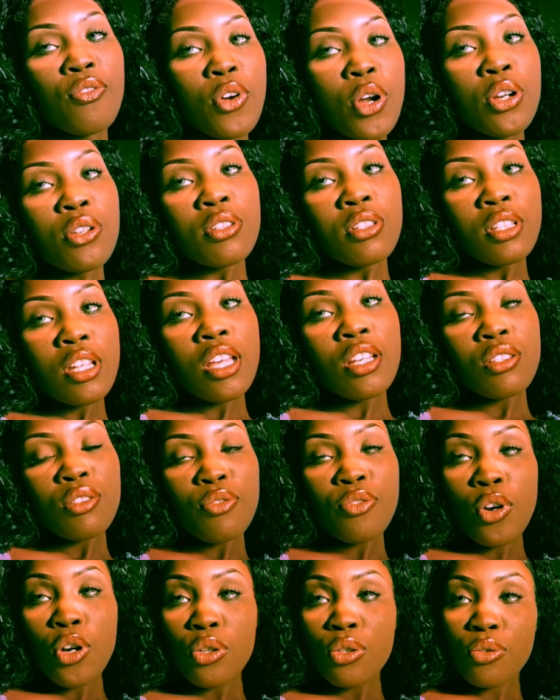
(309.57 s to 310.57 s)
First
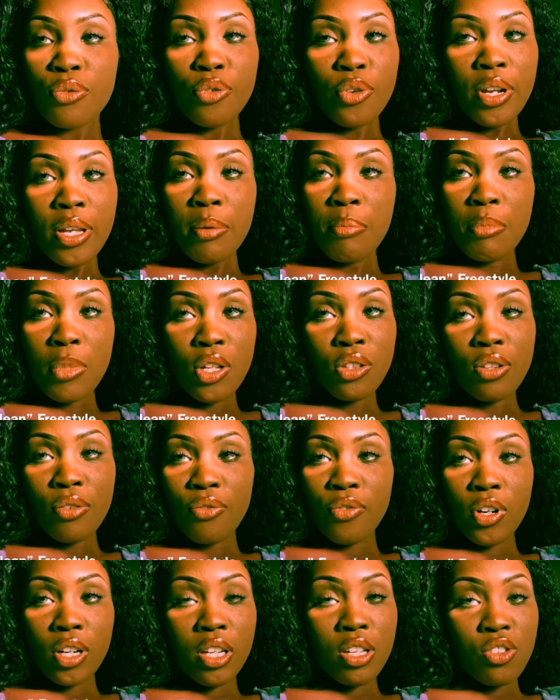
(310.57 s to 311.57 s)
things first, free
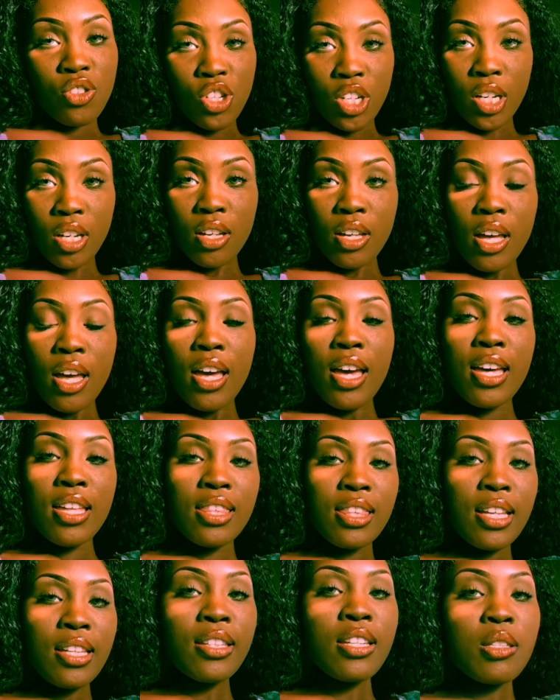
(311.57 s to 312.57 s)
motherfucking jit,
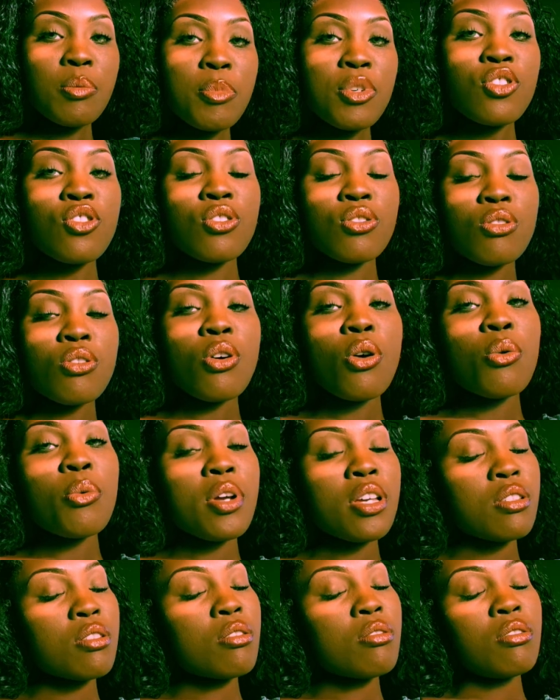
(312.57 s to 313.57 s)
and let these bitches
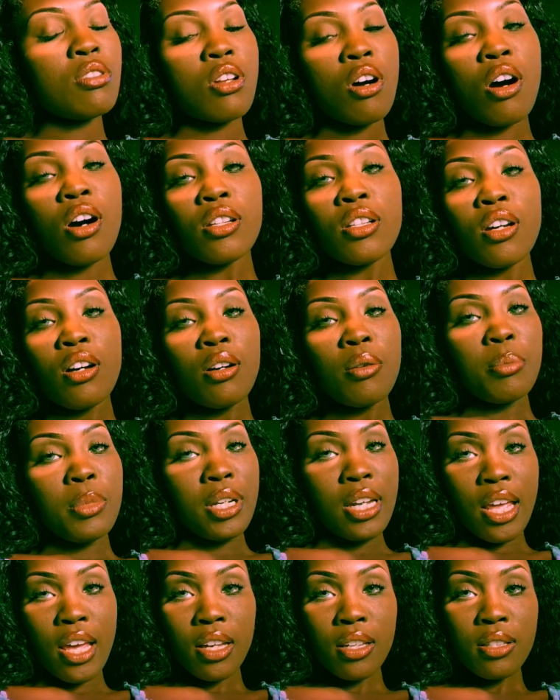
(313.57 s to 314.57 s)
know Esco doll up
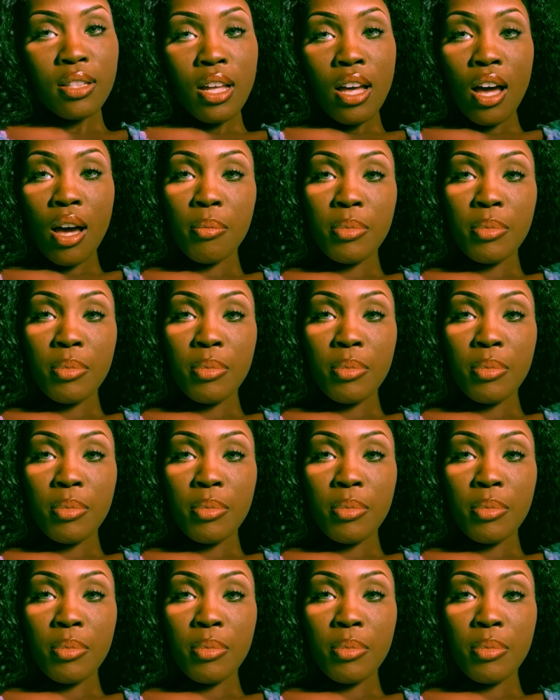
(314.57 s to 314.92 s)
next.